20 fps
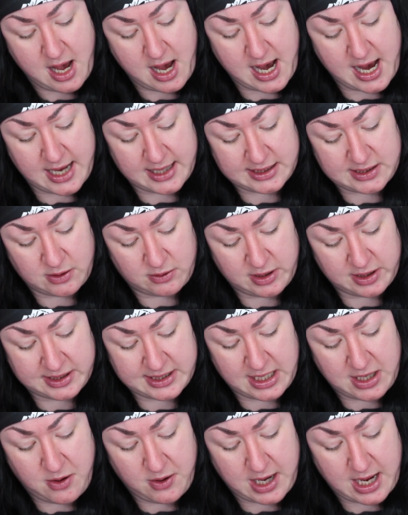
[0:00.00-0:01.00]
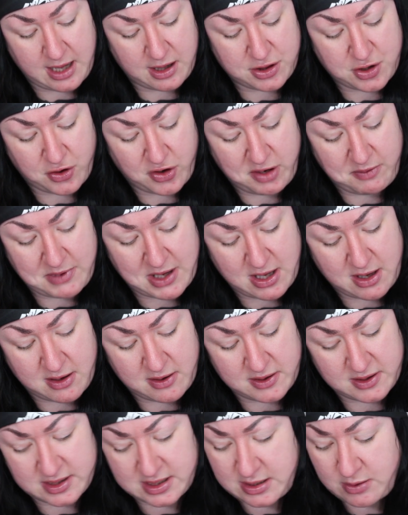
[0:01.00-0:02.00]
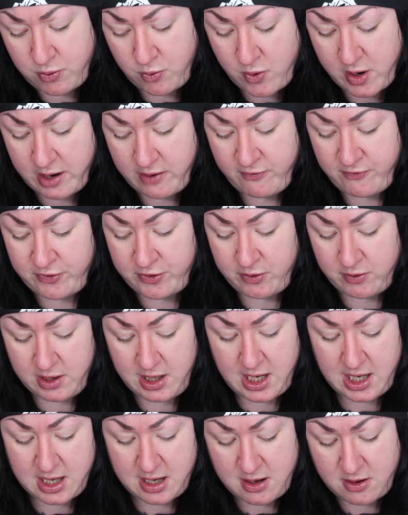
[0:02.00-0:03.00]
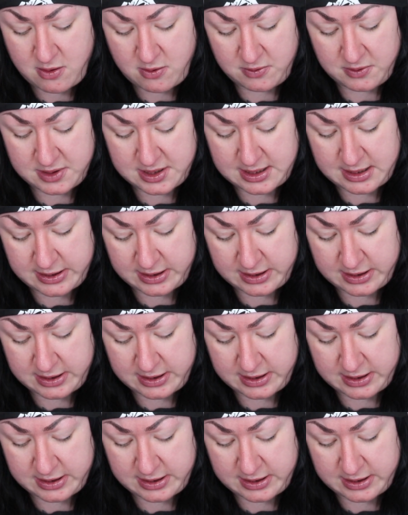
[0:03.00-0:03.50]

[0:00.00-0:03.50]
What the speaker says: So it looks like you get 30 mils, 1 fluid ounce.